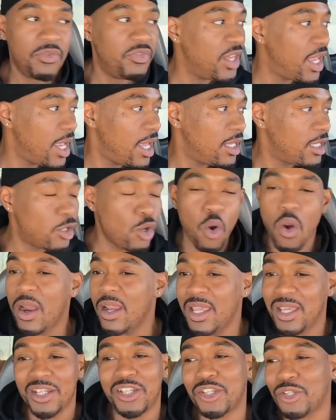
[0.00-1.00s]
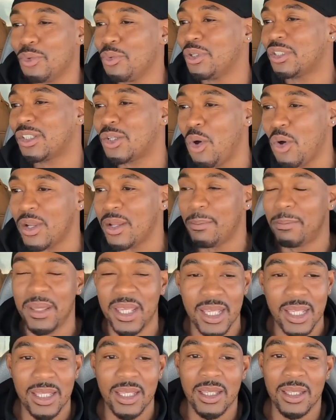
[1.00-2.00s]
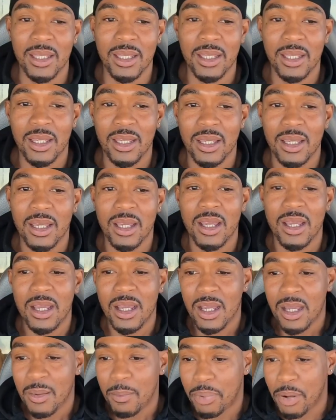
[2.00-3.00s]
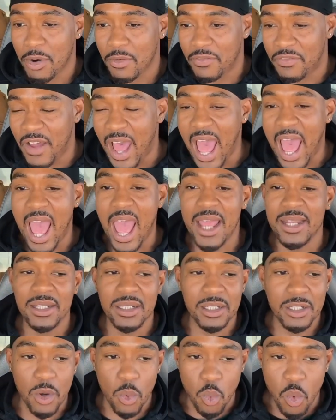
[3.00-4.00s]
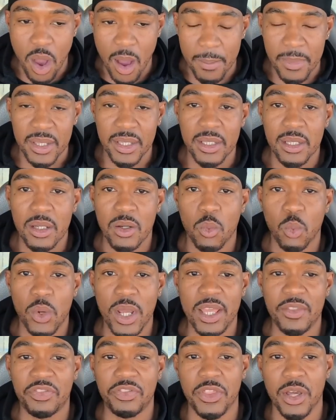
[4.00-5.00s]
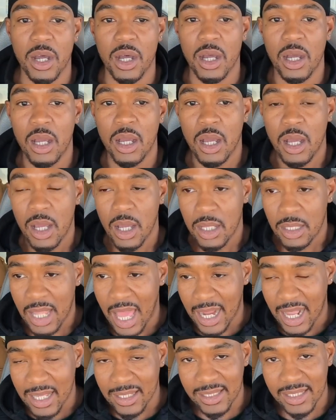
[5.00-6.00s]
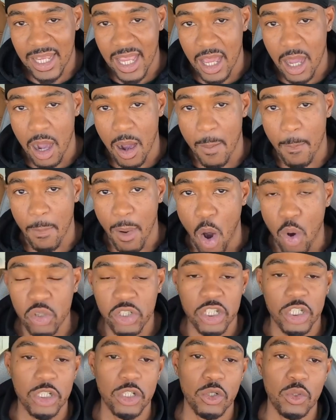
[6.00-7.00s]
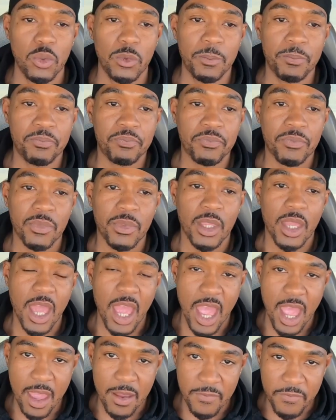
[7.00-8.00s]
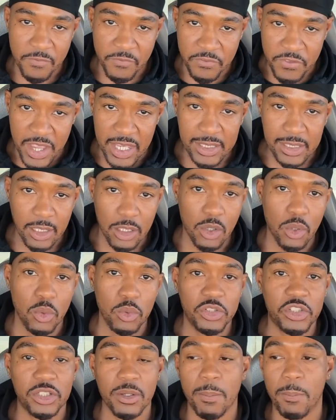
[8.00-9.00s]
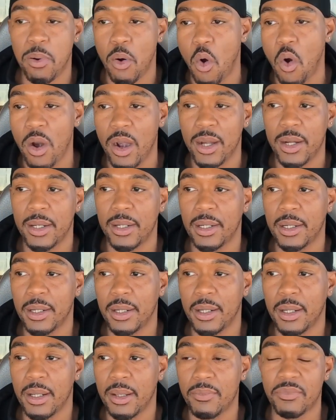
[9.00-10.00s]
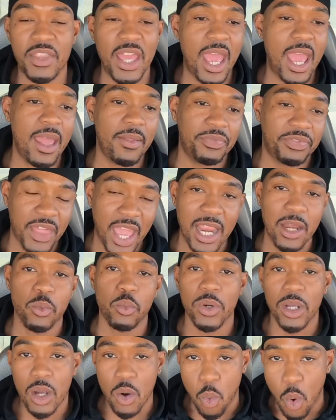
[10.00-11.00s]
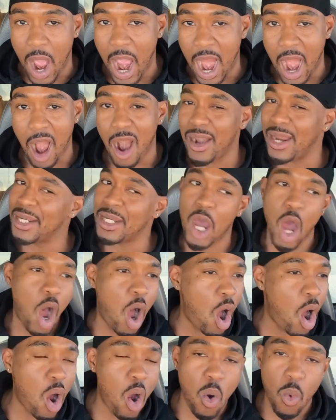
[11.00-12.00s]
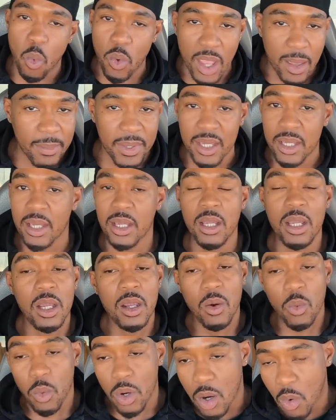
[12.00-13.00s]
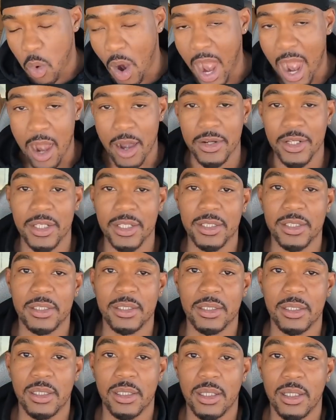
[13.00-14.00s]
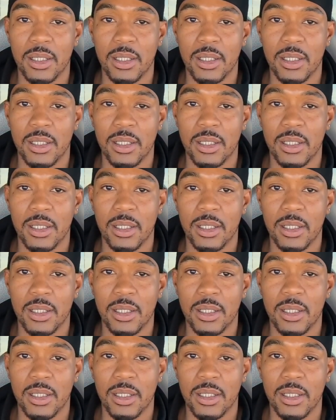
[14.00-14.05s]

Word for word: then your issue is going to be providing the woman with the, like I said, emotional and physical support that they require. And all women require this.